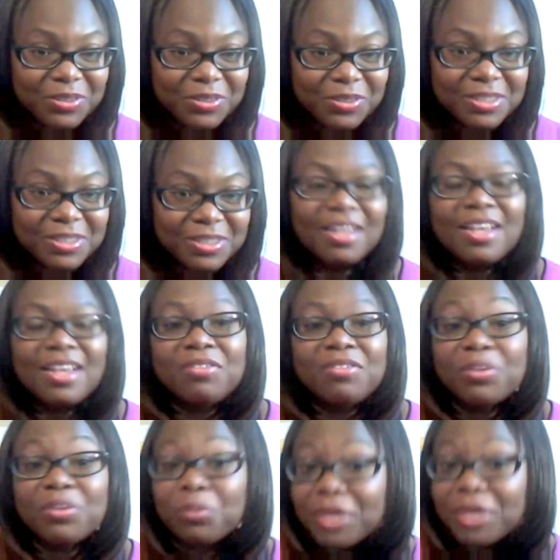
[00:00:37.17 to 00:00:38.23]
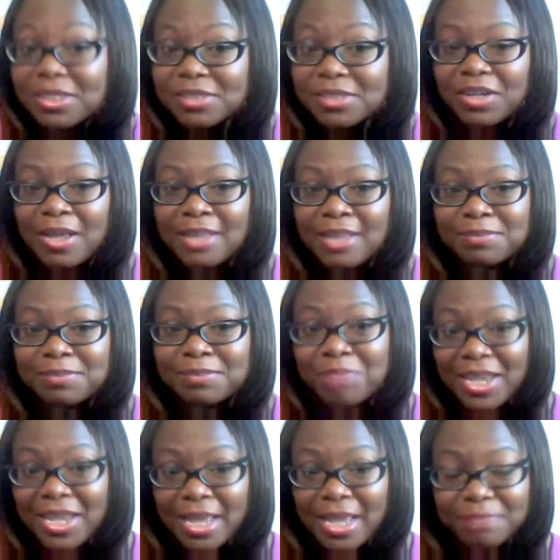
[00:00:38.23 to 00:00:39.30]
The reason for that,
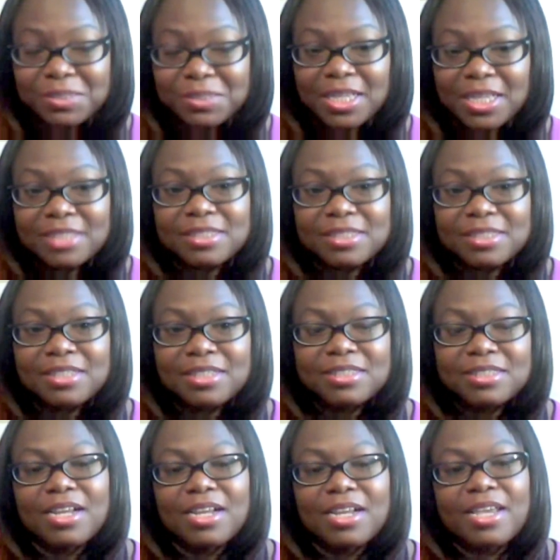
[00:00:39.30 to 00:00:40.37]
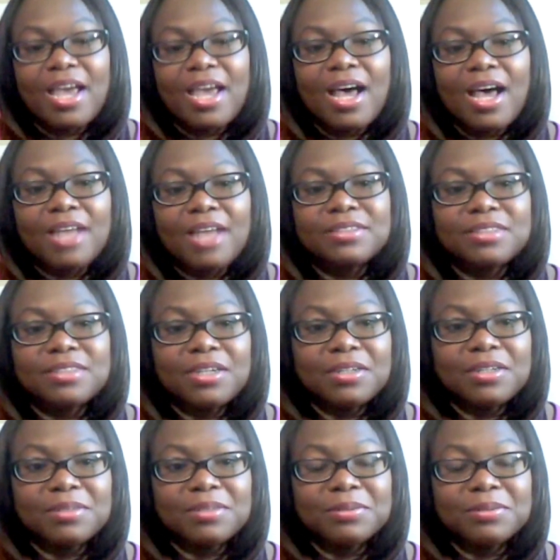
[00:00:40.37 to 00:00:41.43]
my absence, is that I had
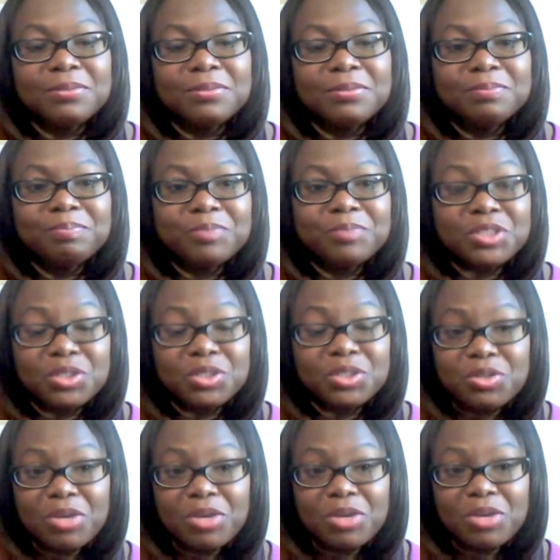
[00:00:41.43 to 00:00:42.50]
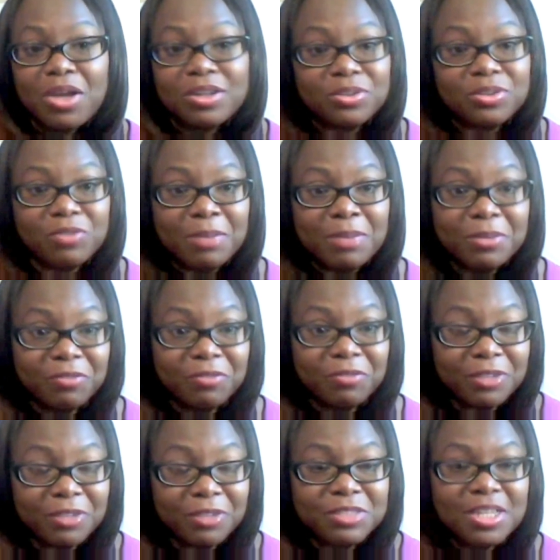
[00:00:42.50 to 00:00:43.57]
a surgery on November
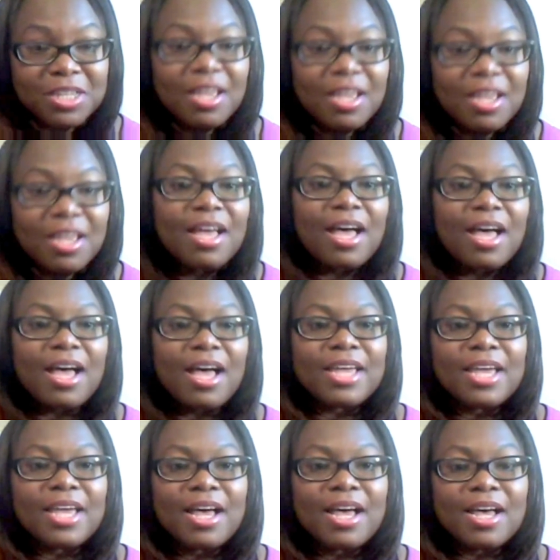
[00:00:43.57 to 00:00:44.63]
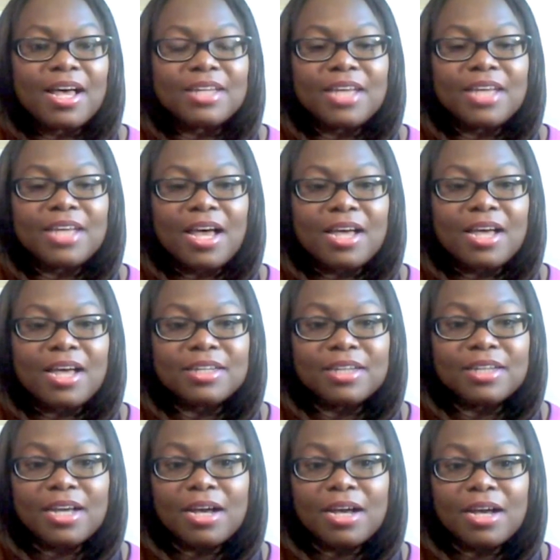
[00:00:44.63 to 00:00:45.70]
5th. I had an
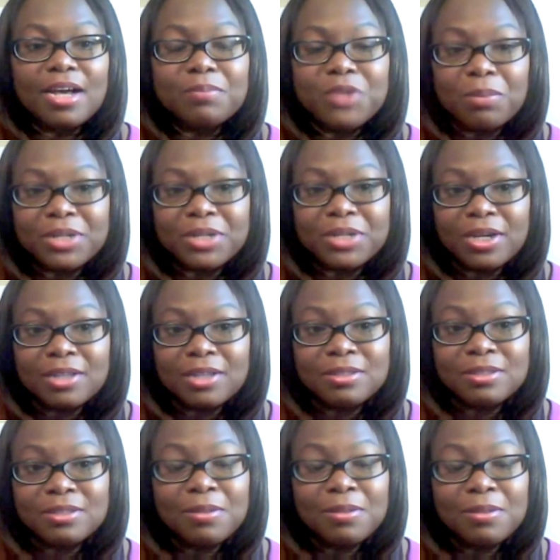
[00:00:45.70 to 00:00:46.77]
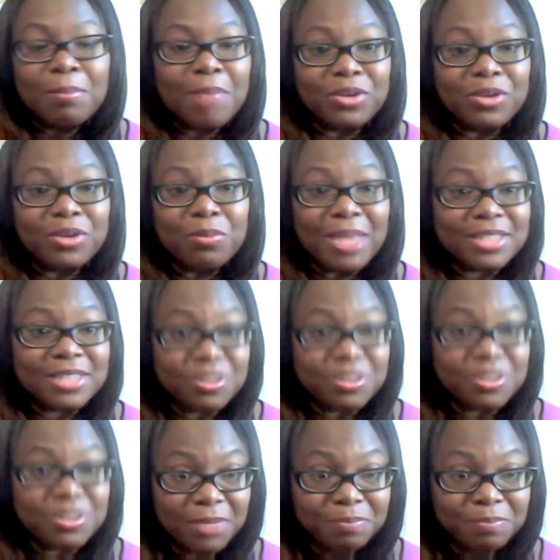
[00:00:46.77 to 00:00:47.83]
abdominal
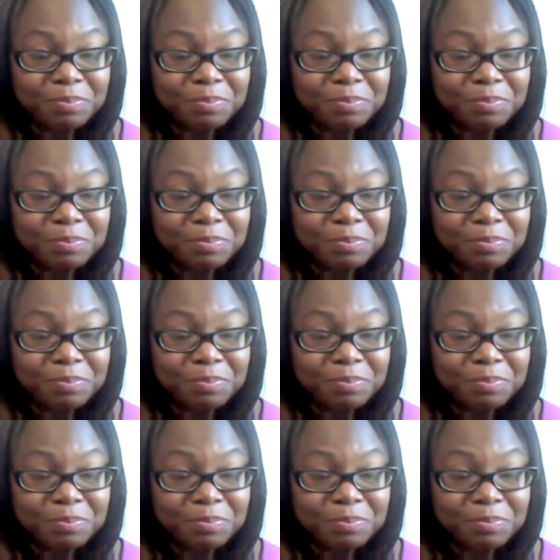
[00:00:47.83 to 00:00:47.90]
myomectomy,